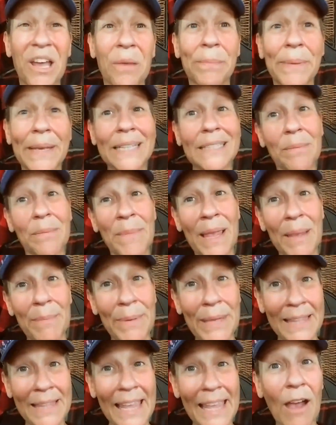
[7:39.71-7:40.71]
because it may
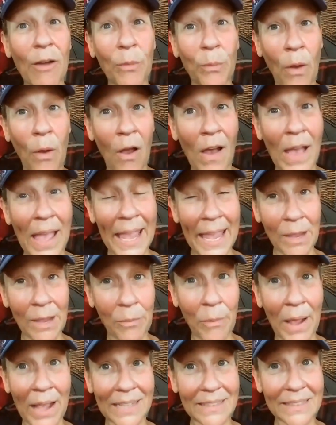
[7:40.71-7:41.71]
be the raw egg
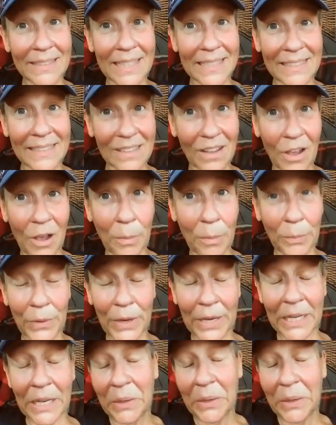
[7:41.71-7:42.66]
whites that's the culprit.